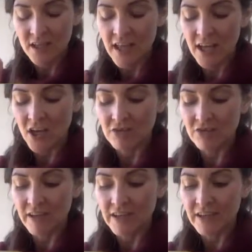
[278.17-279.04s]
like a
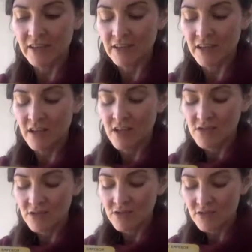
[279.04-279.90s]
real
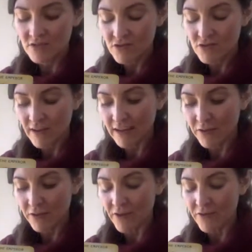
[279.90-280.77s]

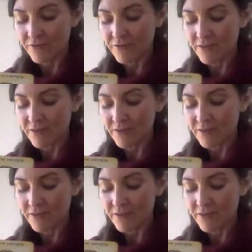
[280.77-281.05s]
strength of